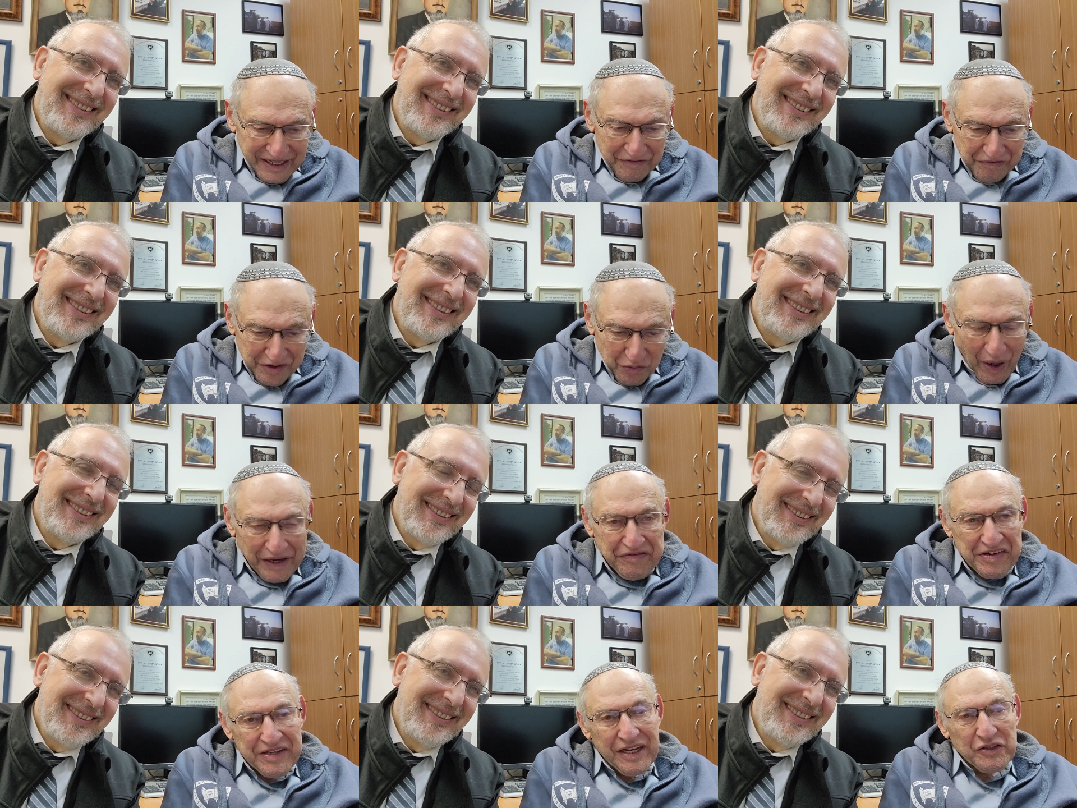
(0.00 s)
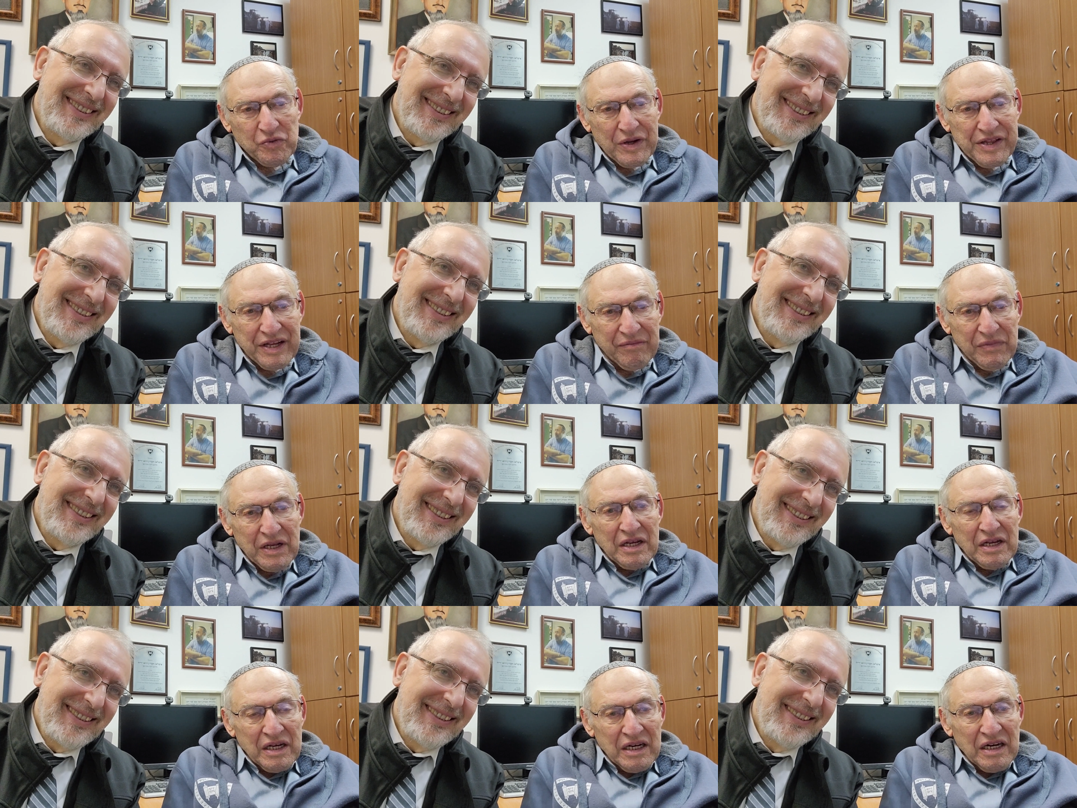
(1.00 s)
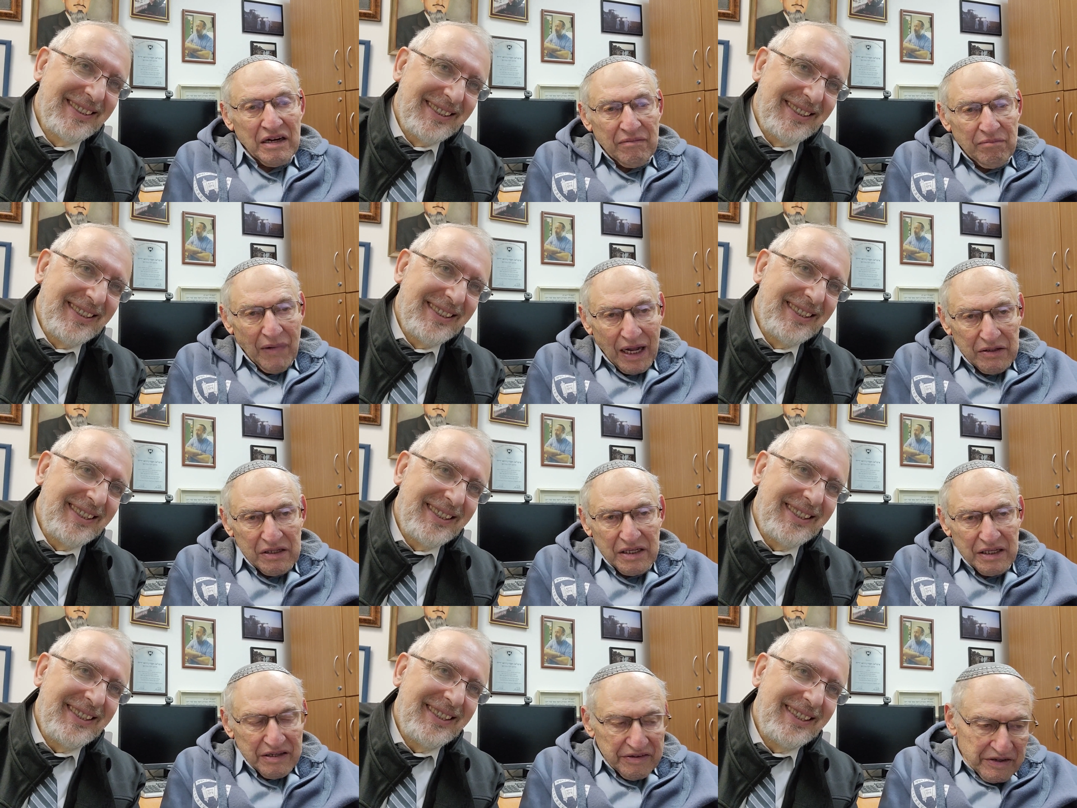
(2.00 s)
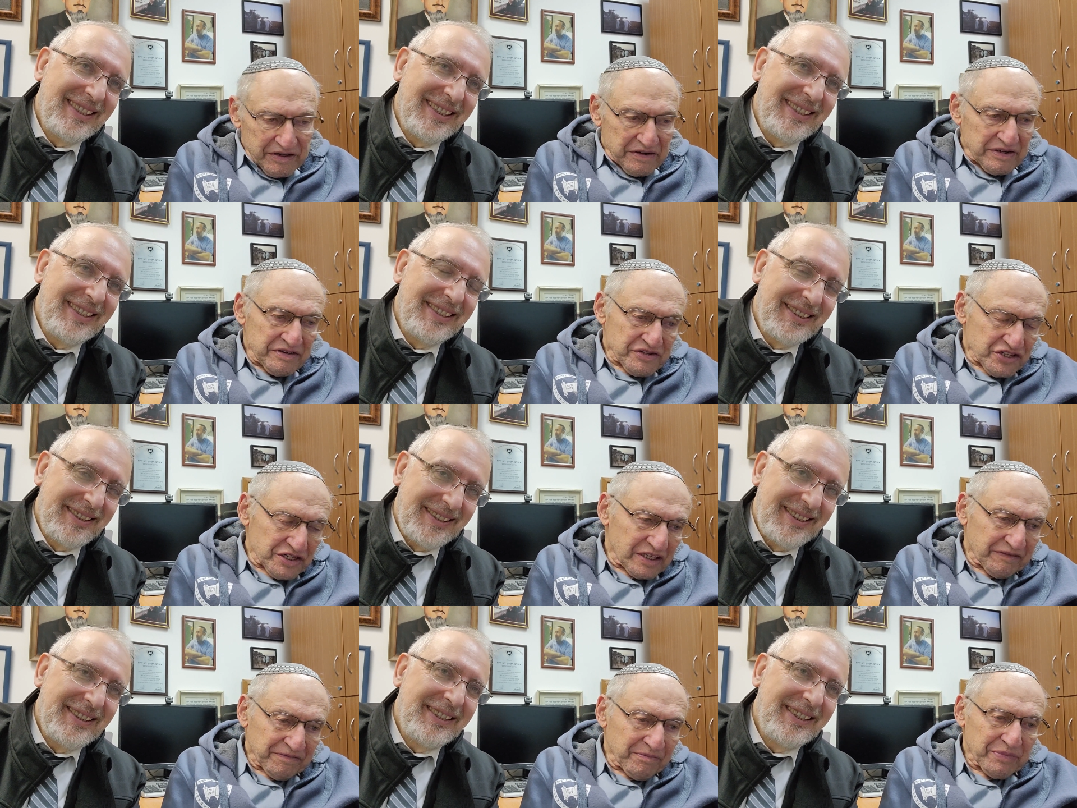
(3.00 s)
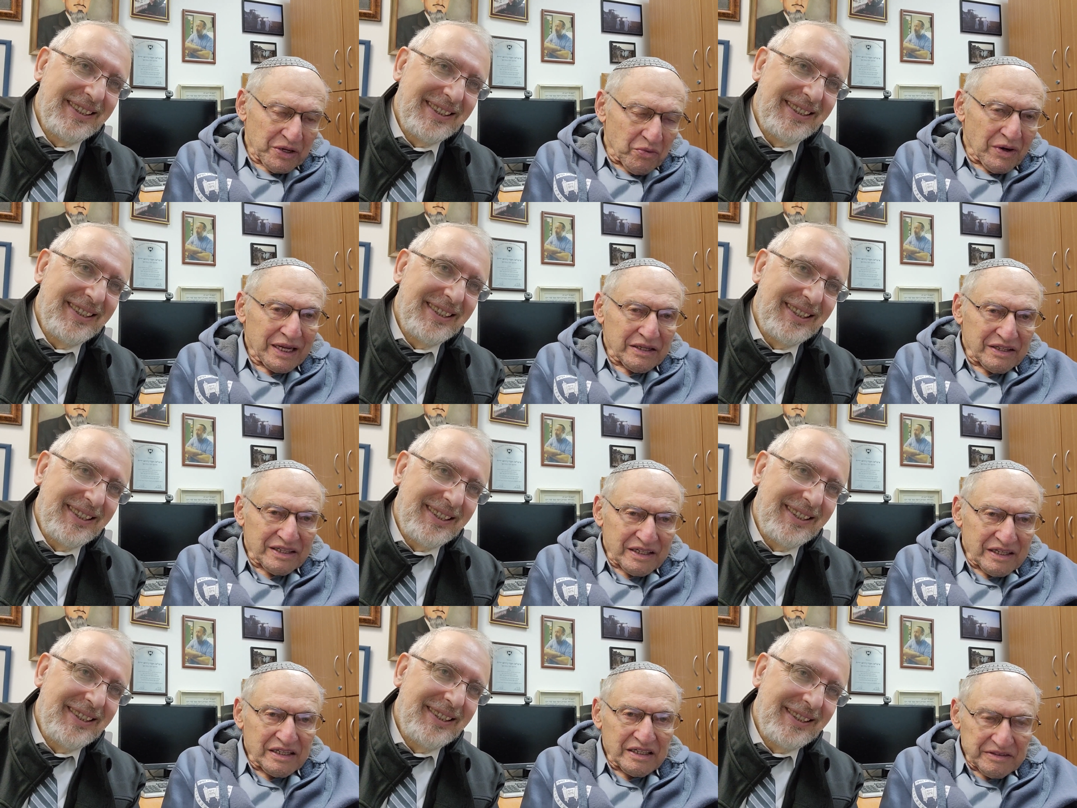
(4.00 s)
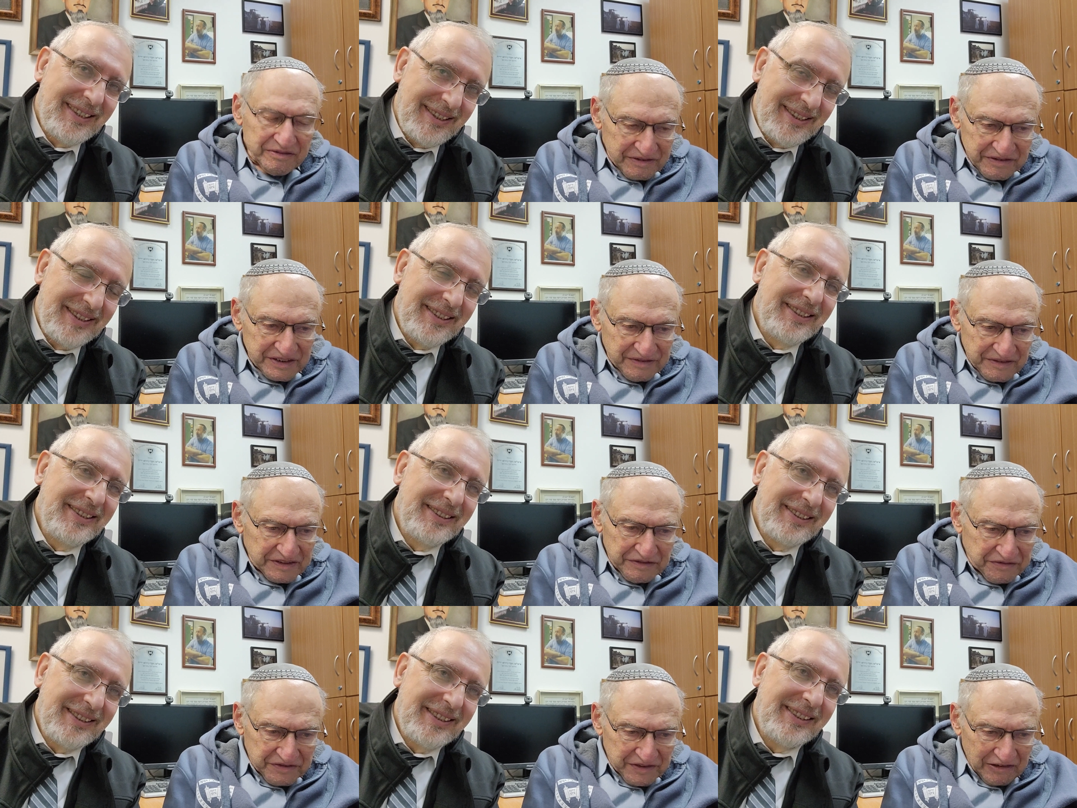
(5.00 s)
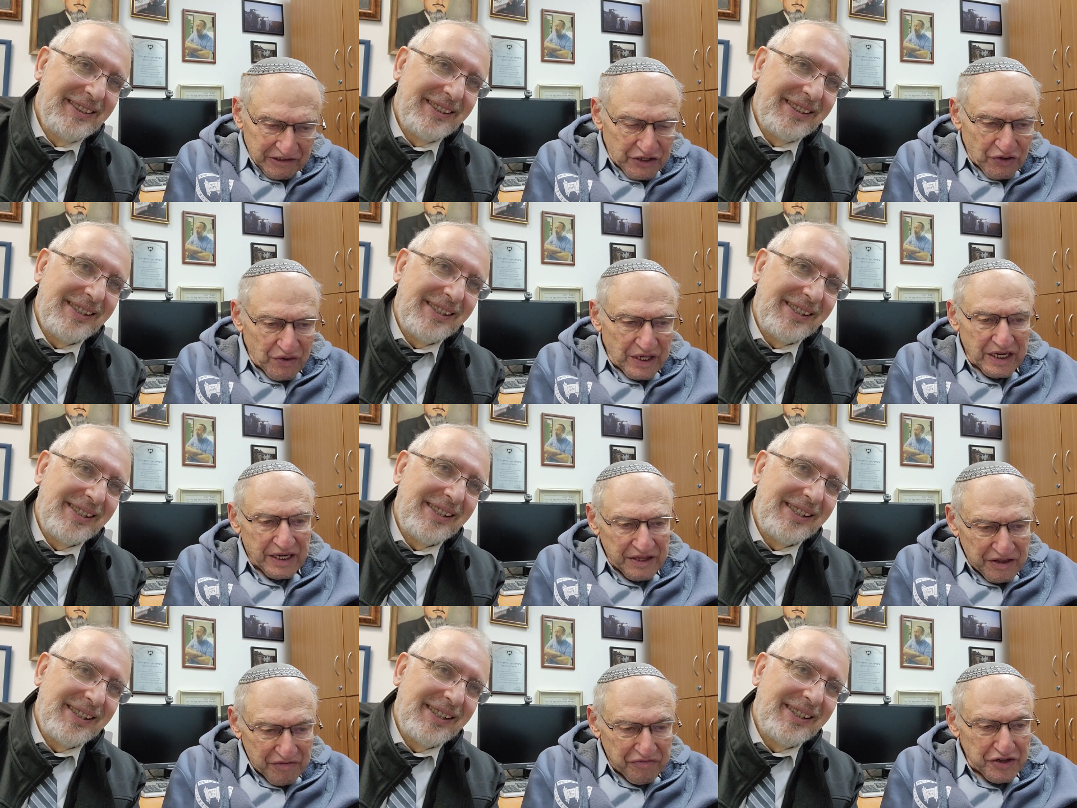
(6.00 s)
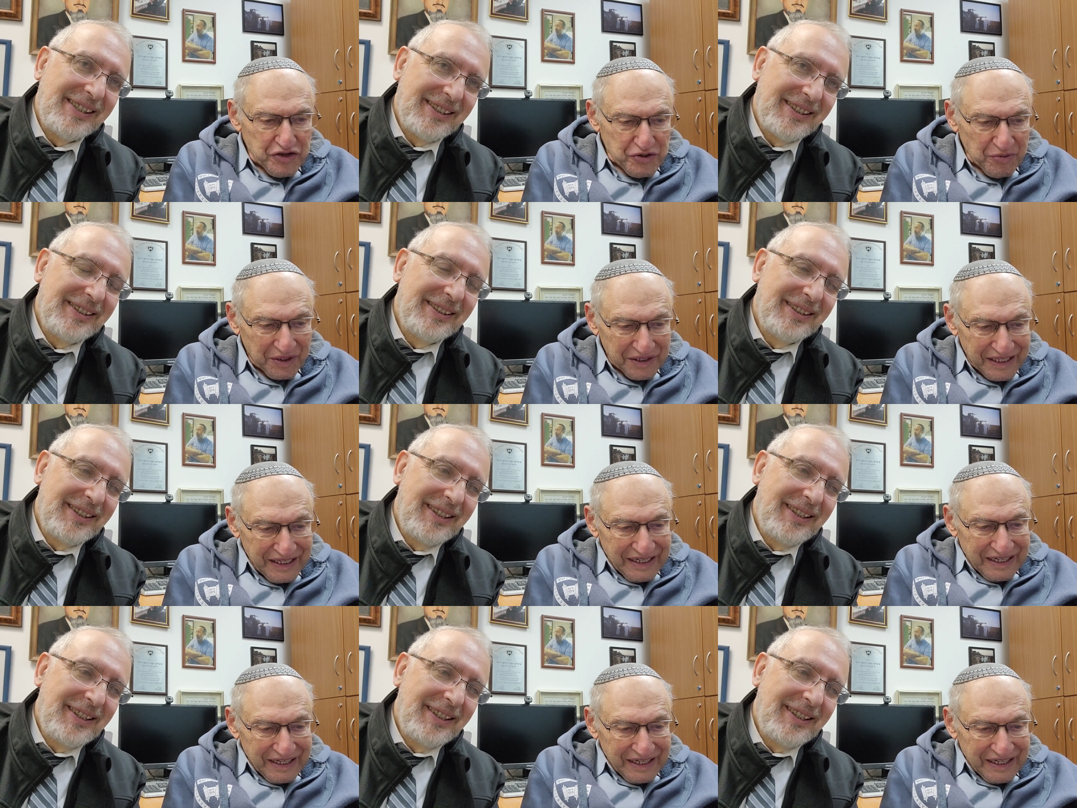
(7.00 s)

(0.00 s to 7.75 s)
Speaker 1: if his wife is not with him. Uh, Malka should live and be well. Uh, very unique individual.